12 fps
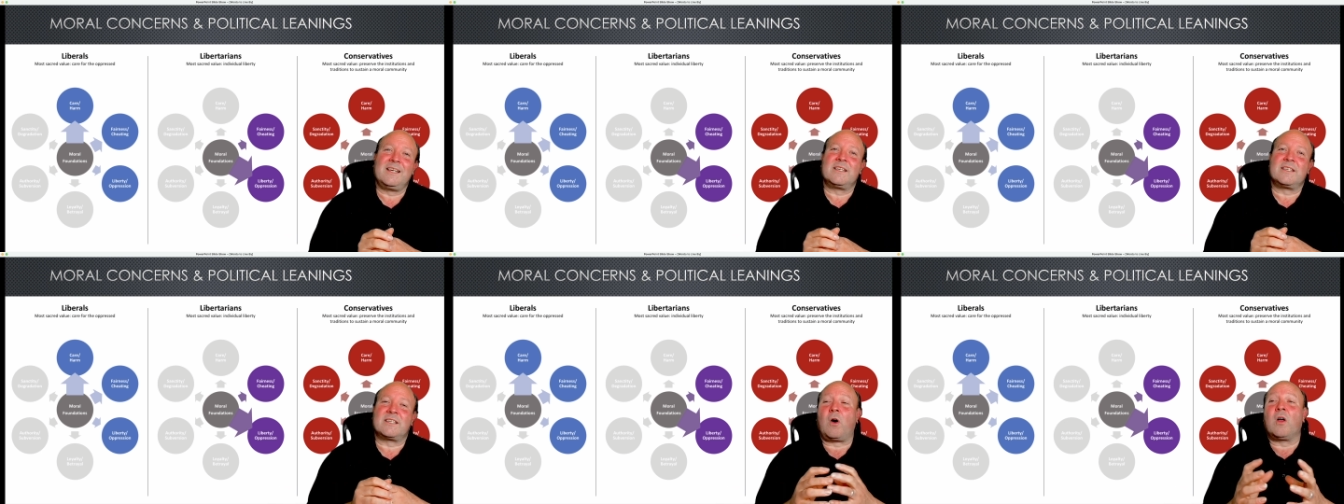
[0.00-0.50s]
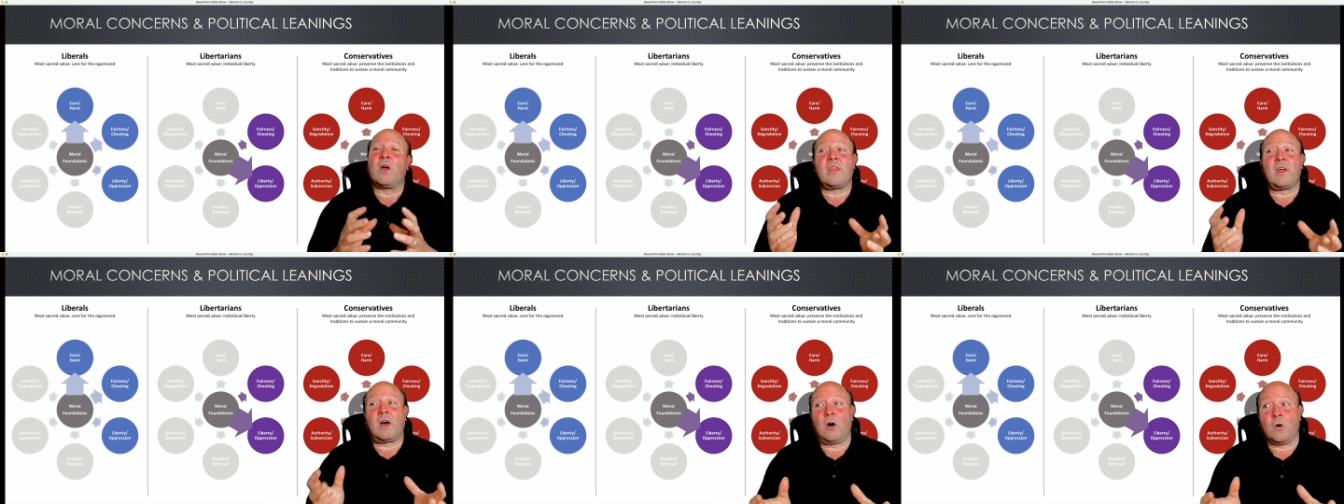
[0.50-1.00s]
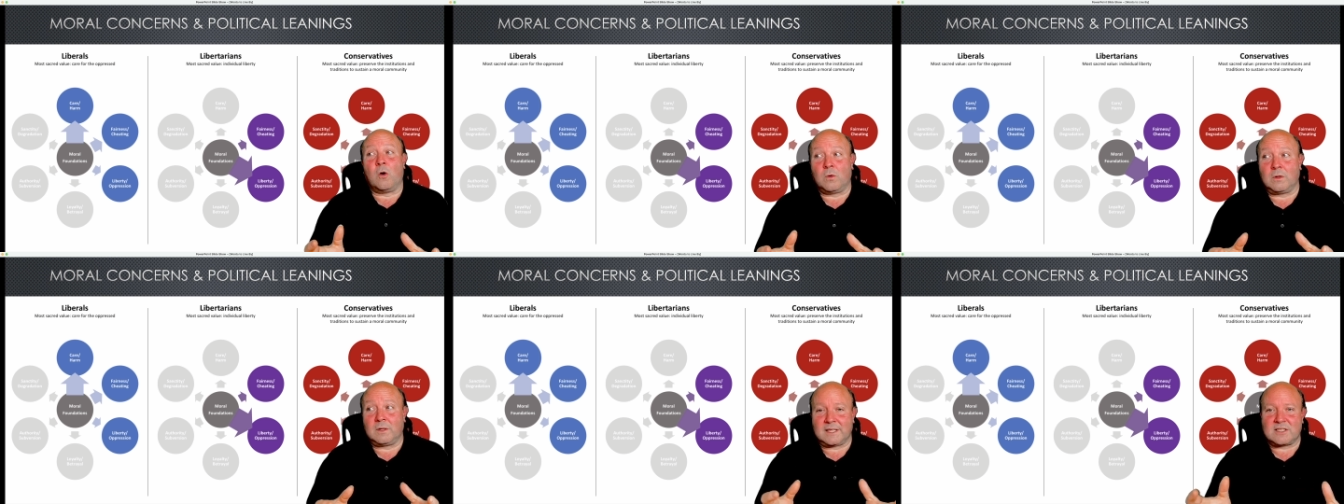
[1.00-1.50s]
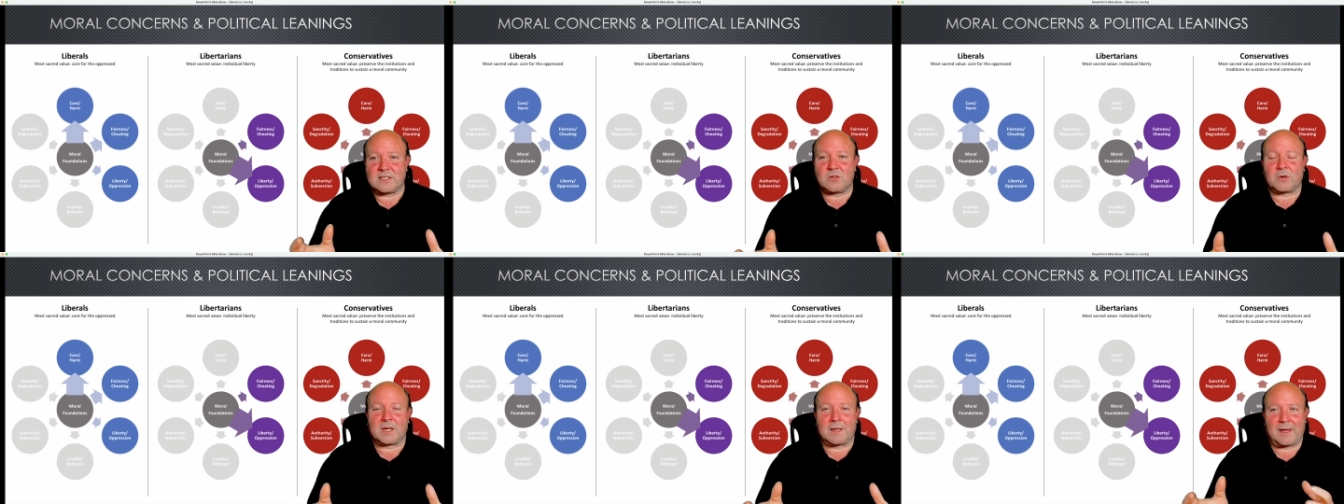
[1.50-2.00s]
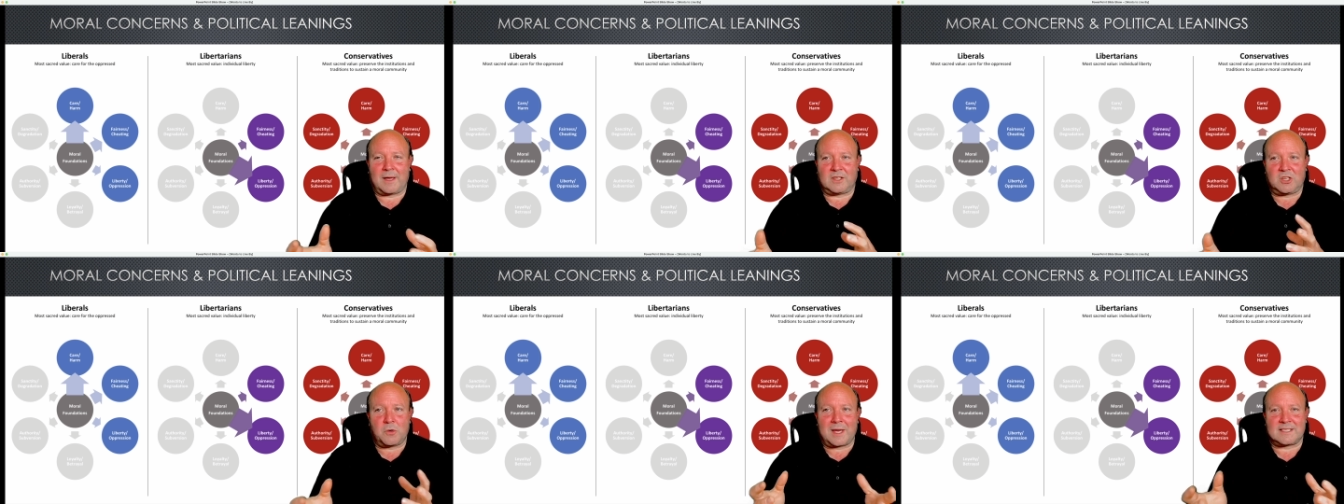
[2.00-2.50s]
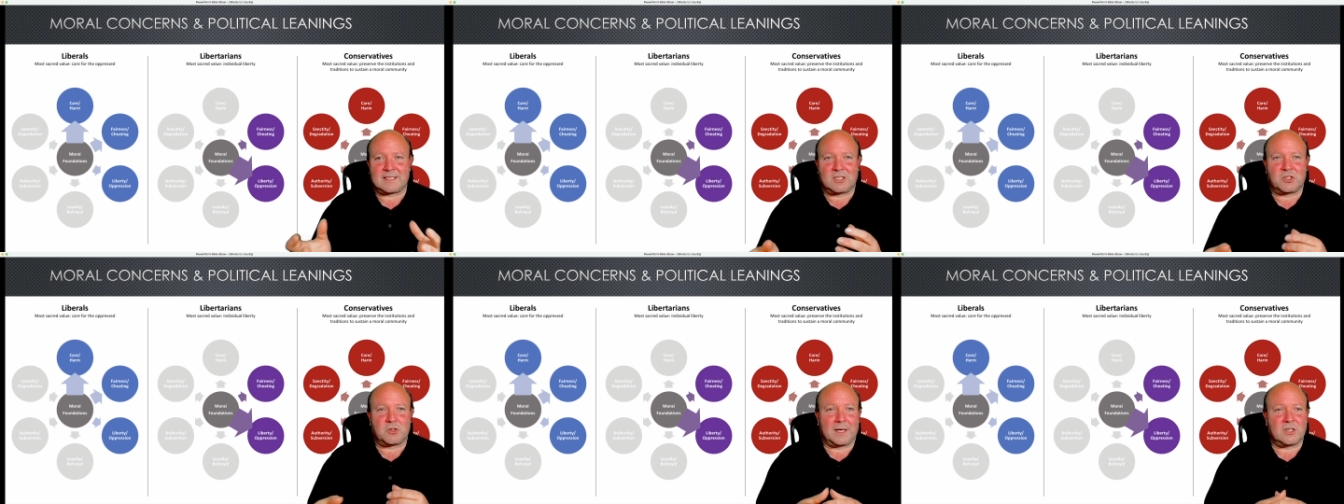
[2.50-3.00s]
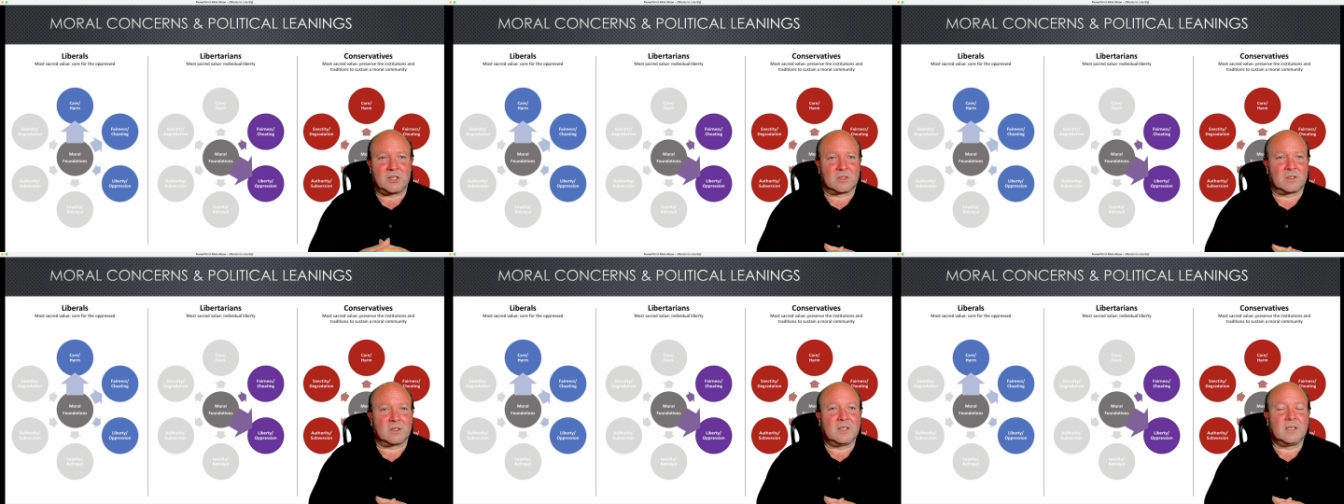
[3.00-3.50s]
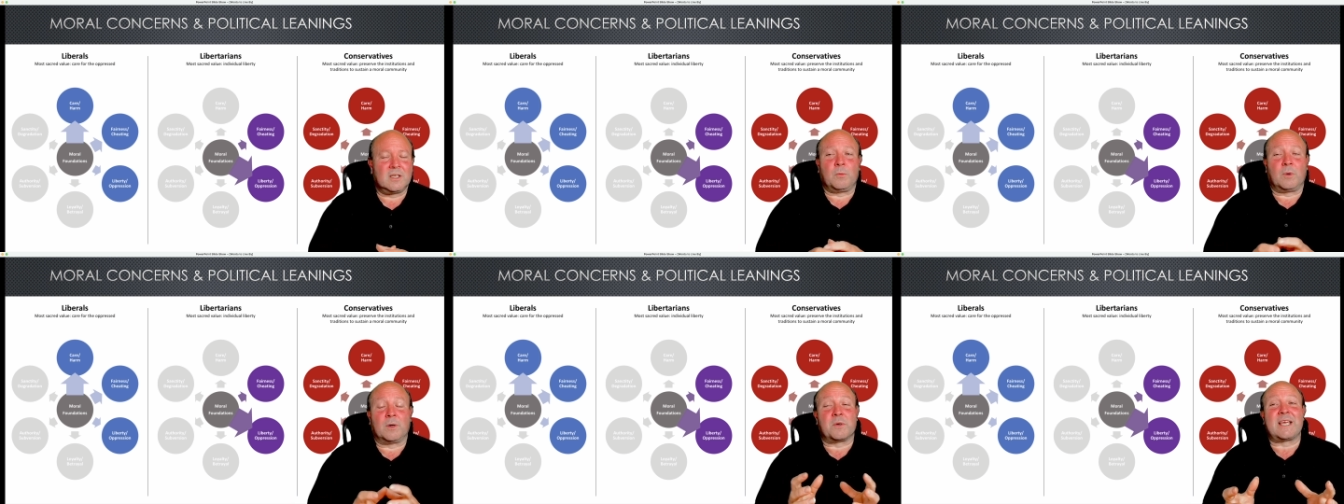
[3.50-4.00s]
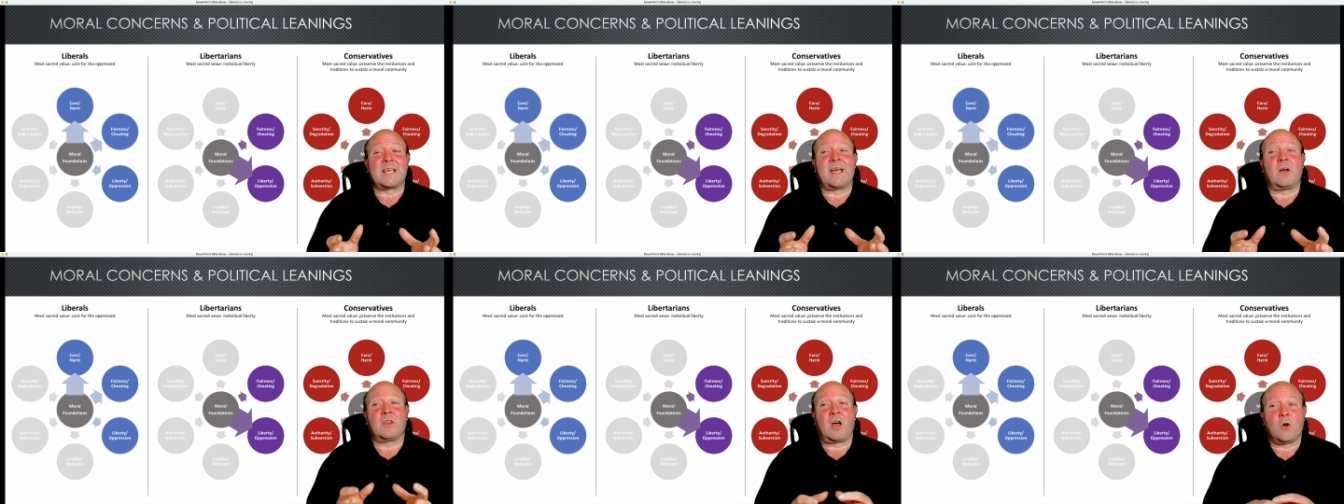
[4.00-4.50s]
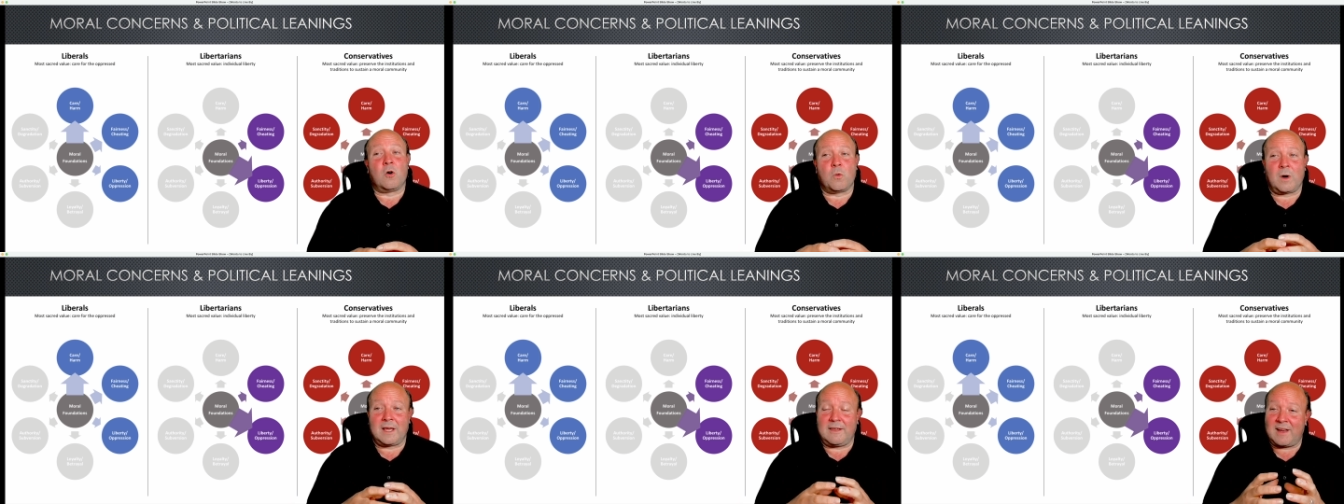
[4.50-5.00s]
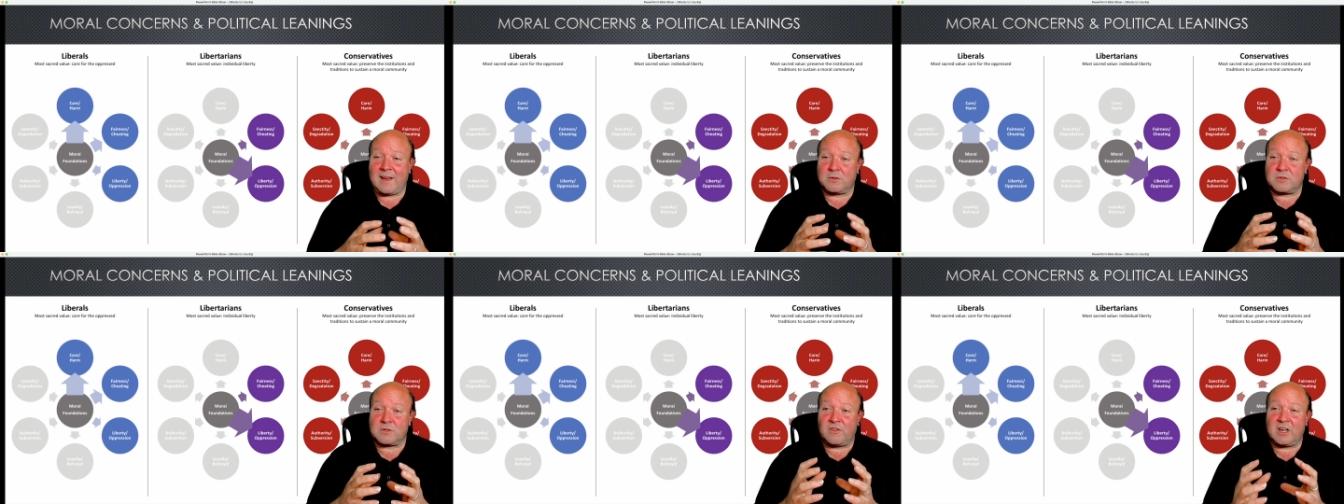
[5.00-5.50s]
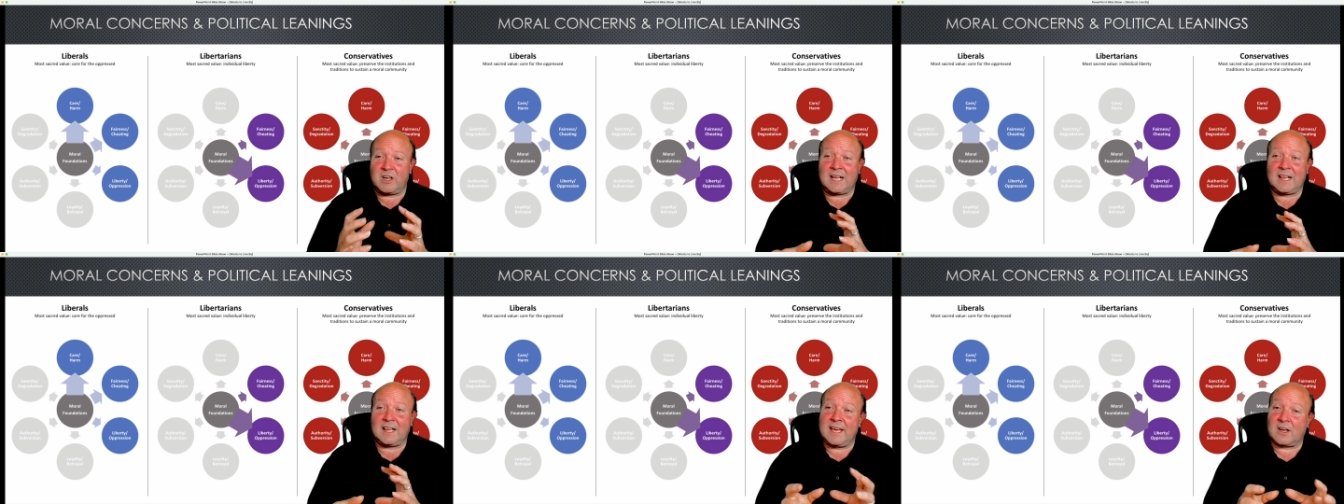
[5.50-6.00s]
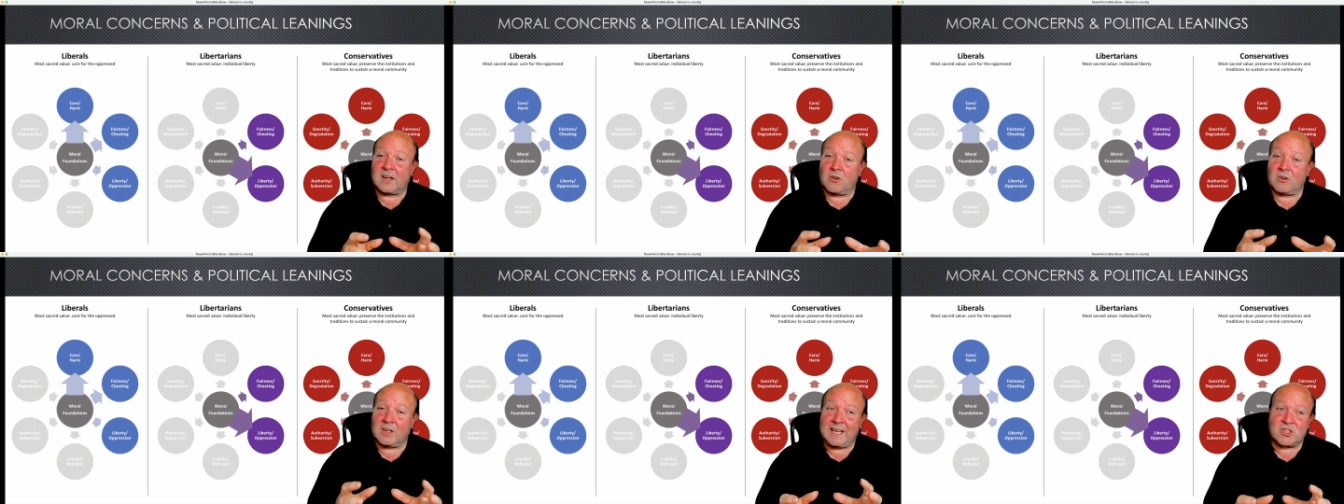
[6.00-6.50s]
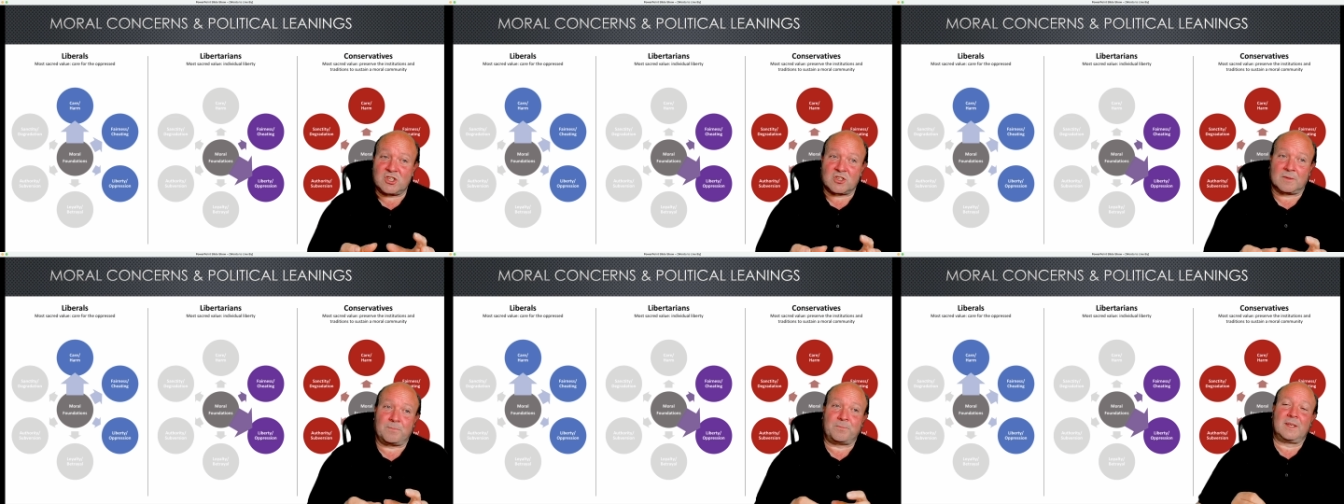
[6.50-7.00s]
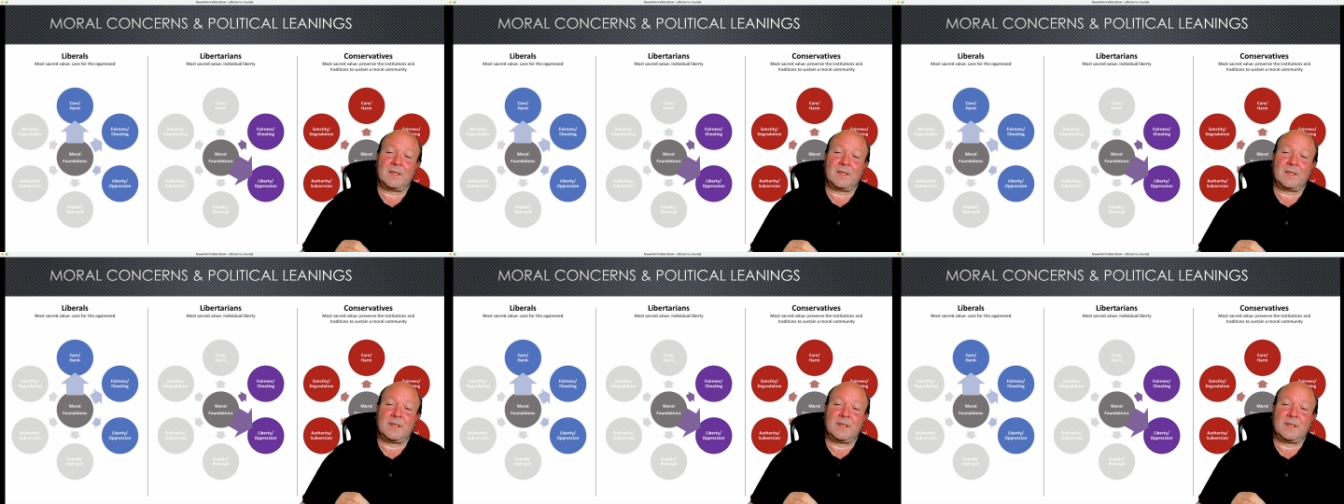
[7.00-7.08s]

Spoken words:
So on the whole, and he's talking about the US situation, well, when I say on the whole, what he found was a very clear correlation,